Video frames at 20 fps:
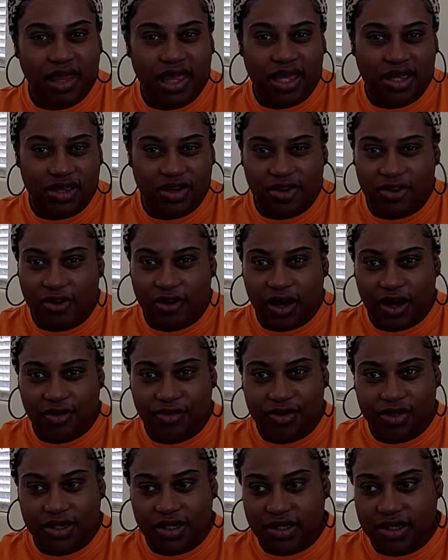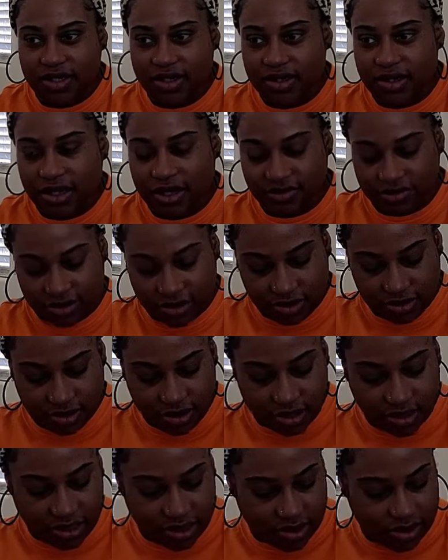and you do not want to have to do
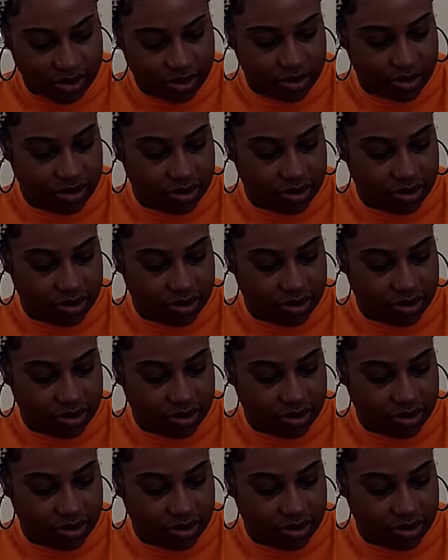that.